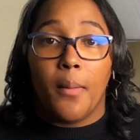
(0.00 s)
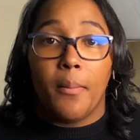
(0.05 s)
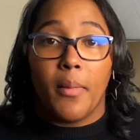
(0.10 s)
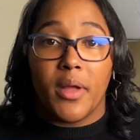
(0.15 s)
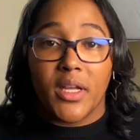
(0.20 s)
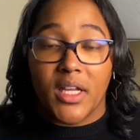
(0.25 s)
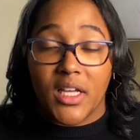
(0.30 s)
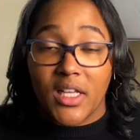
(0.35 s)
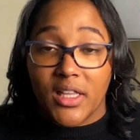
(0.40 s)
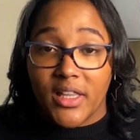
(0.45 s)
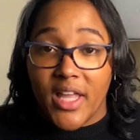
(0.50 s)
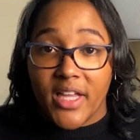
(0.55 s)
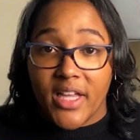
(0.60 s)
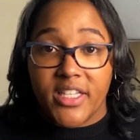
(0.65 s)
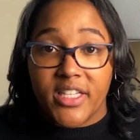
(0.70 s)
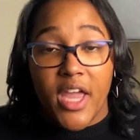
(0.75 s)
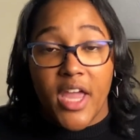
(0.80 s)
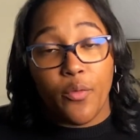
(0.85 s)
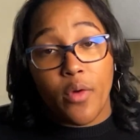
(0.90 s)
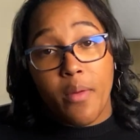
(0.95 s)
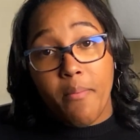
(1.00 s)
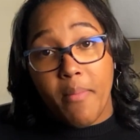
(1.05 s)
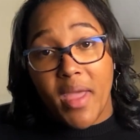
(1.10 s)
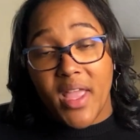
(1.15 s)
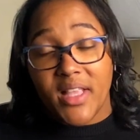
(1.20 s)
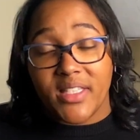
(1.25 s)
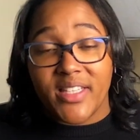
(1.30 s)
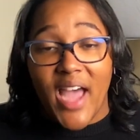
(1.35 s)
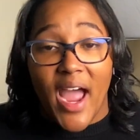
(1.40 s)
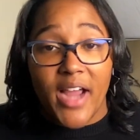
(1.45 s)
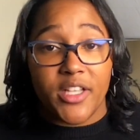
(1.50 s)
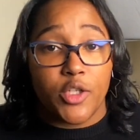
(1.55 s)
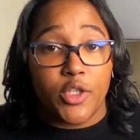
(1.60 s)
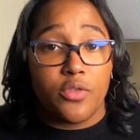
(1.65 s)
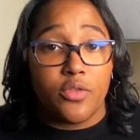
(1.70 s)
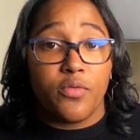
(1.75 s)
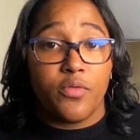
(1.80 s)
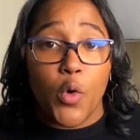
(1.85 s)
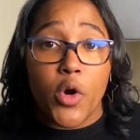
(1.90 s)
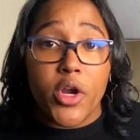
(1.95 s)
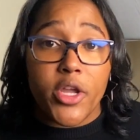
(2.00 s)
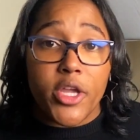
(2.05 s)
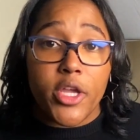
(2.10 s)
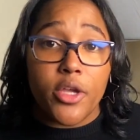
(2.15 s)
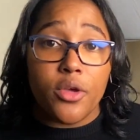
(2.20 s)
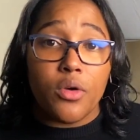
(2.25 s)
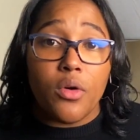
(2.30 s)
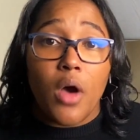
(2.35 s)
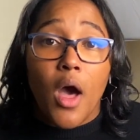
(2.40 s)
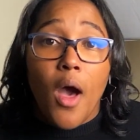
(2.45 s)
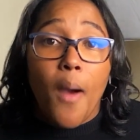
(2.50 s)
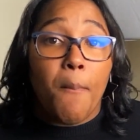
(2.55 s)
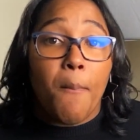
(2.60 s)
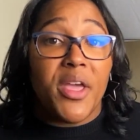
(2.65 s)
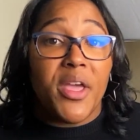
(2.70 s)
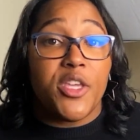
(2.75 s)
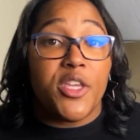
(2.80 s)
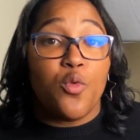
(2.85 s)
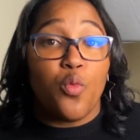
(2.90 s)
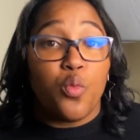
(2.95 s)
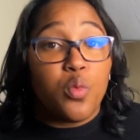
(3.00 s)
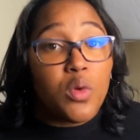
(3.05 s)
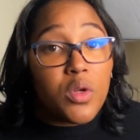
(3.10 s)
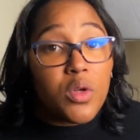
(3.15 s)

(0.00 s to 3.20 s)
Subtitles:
collect and remit taxes for you, but you will